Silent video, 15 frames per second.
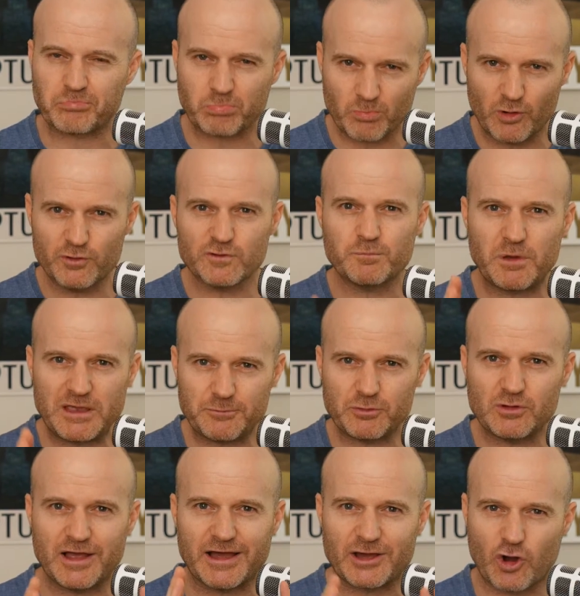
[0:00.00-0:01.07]
Most
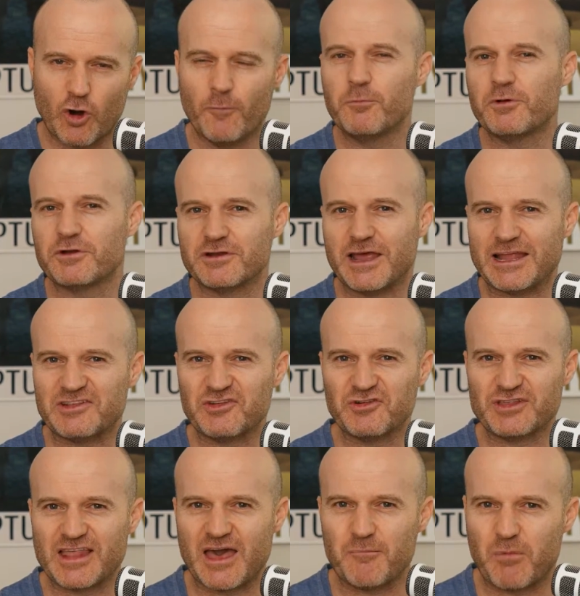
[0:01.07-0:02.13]
people are competent at
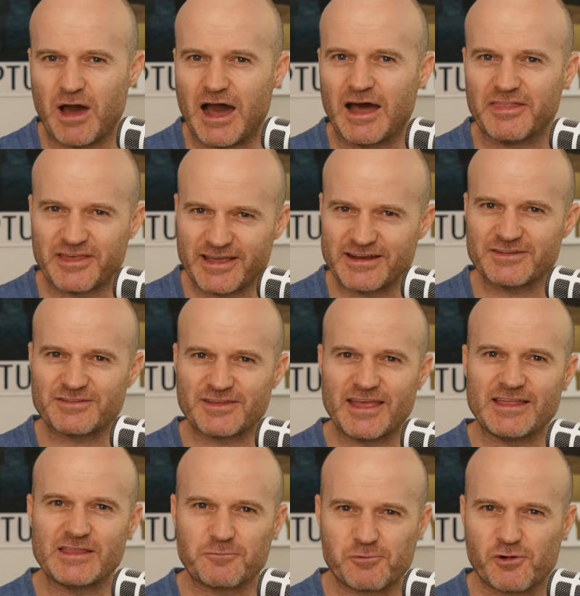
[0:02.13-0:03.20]
doing that part. They
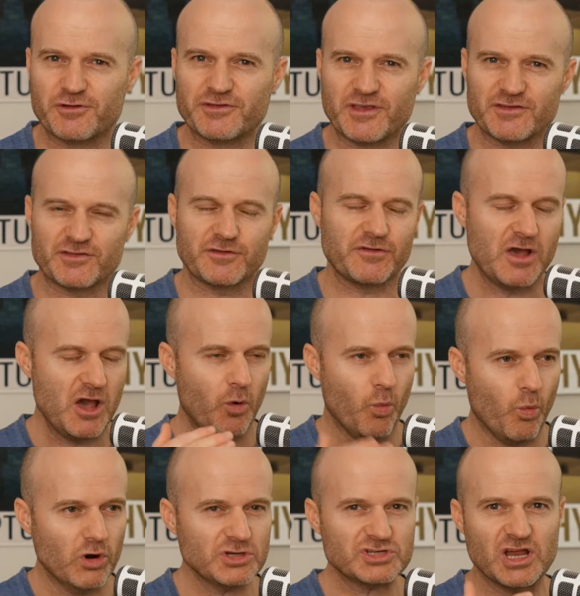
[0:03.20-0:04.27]
understand the process of
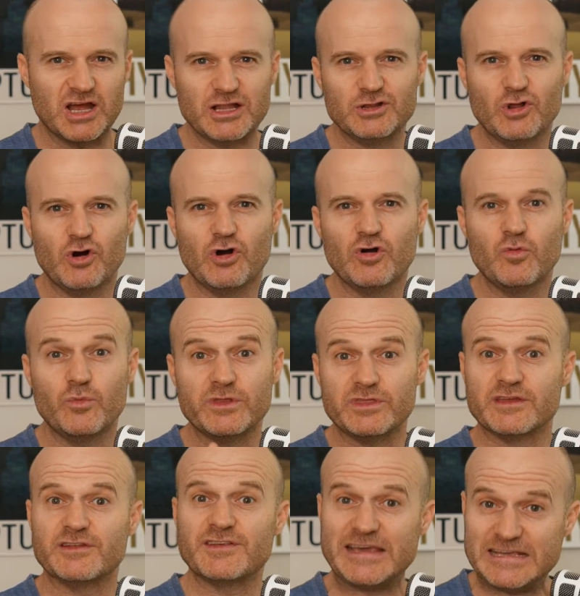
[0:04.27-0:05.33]
watch along with
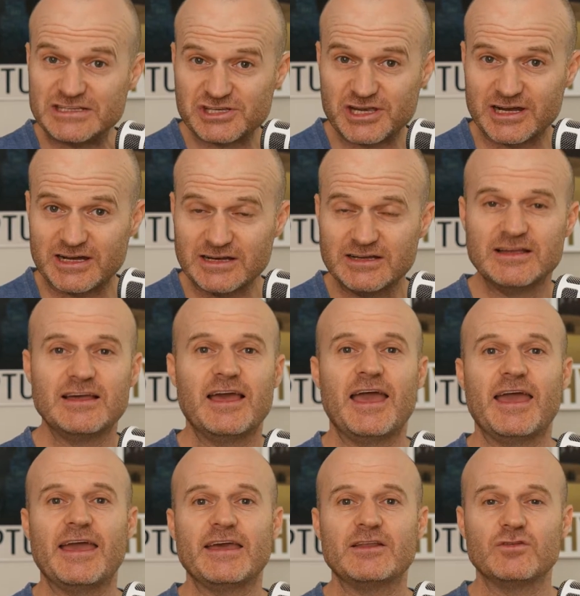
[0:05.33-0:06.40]
the teacher
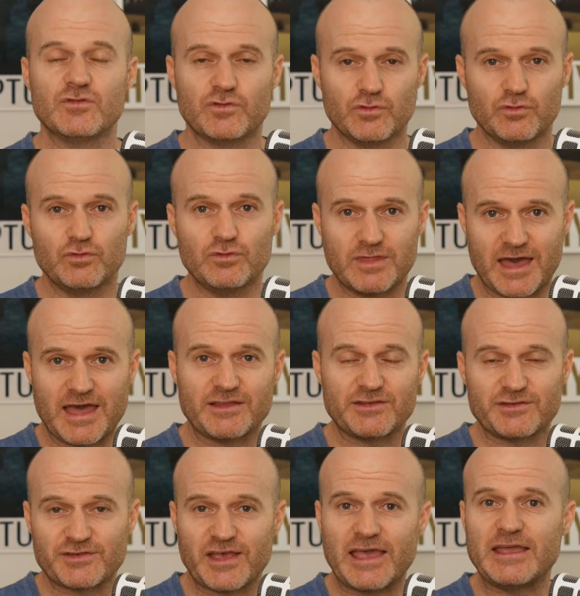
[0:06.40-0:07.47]
and do that
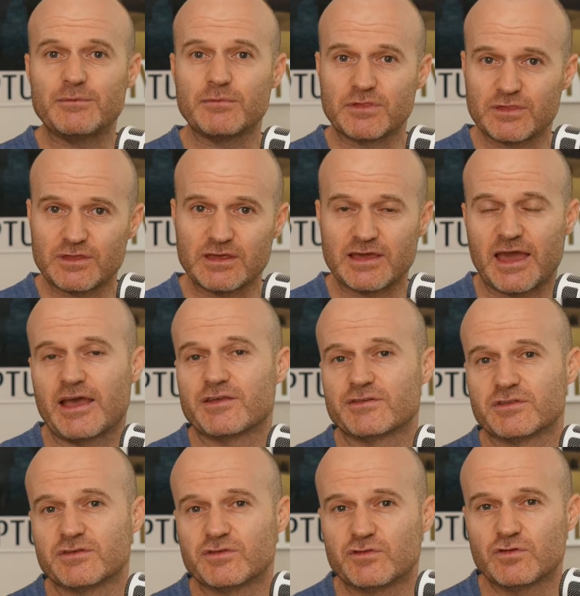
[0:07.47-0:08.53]
same thing as
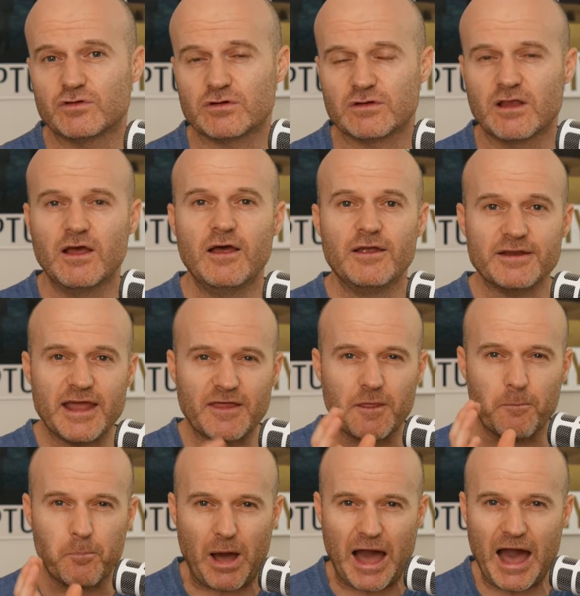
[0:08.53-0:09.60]
the student. Now,
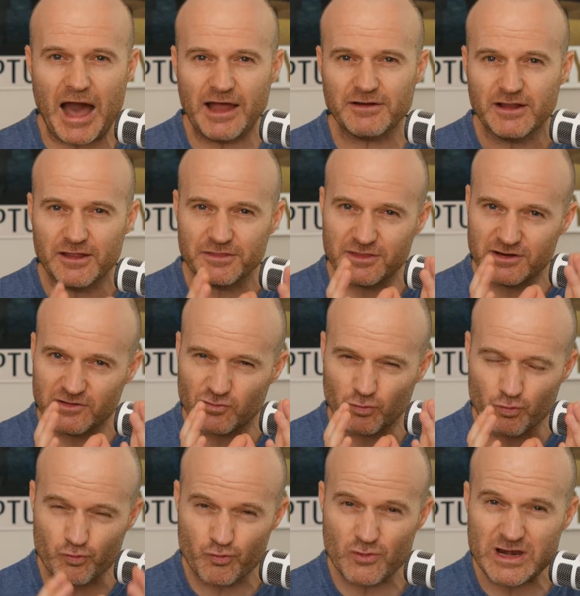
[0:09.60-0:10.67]
the part that is
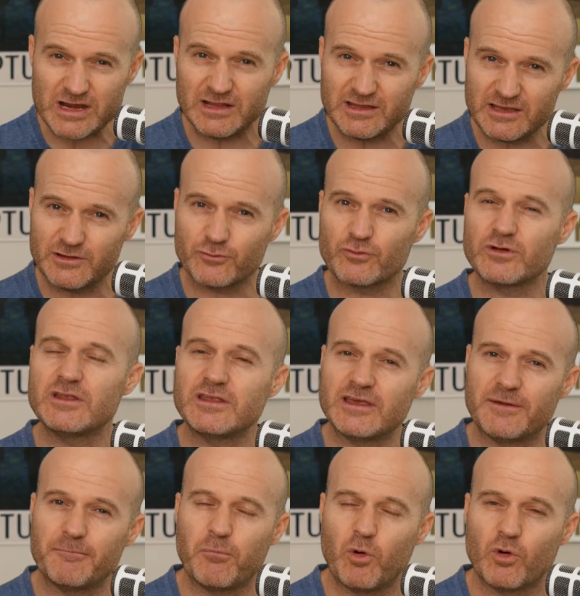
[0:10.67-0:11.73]
really, really
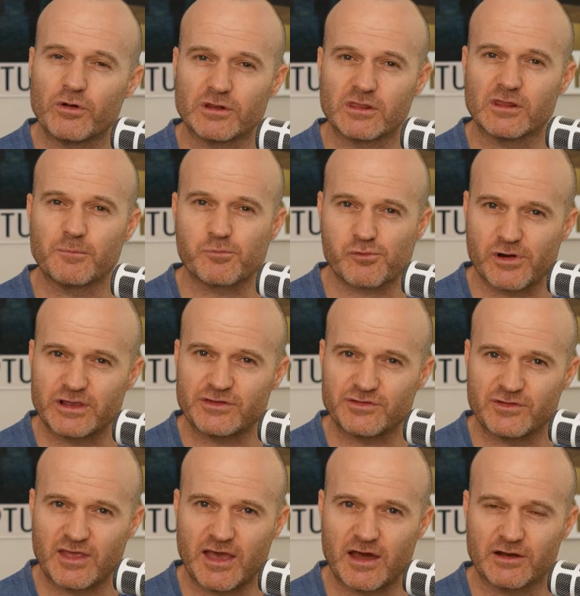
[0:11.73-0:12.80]
important that breaks
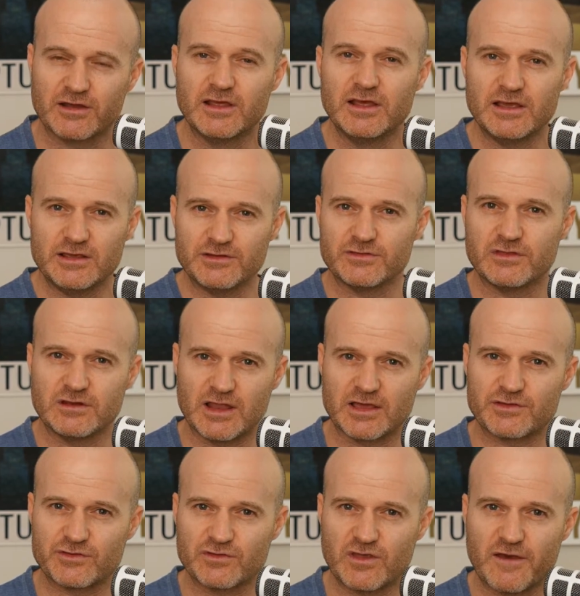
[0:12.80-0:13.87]
down is the
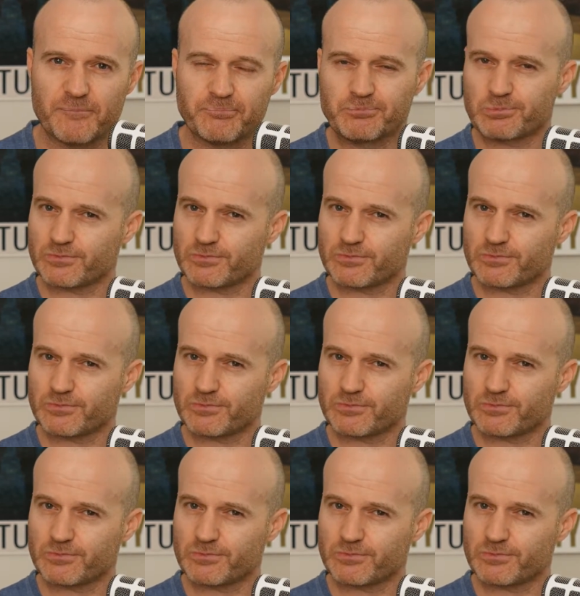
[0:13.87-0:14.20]
next step.